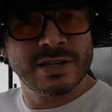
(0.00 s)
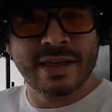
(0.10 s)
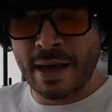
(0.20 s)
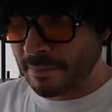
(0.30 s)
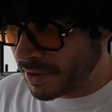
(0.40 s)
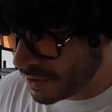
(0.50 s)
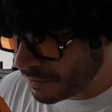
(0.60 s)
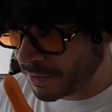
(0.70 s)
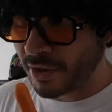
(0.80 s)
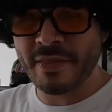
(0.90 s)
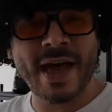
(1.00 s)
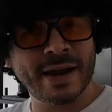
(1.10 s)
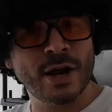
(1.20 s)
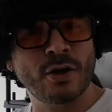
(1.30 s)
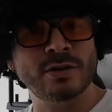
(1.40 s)
to them. But on
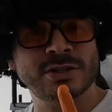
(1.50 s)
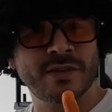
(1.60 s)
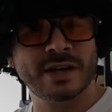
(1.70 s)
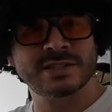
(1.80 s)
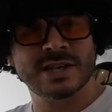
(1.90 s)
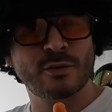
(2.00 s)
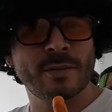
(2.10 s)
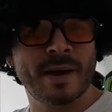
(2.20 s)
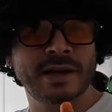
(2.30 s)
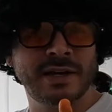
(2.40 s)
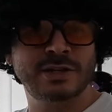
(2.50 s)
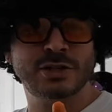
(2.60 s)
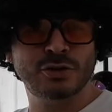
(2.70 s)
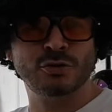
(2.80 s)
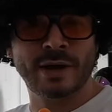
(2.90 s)
that note, Jevon said we might need
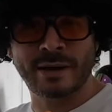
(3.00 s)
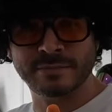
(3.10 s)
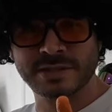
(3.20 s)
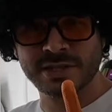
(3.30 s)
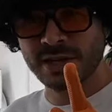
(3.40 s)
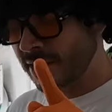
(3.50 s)
to do ramps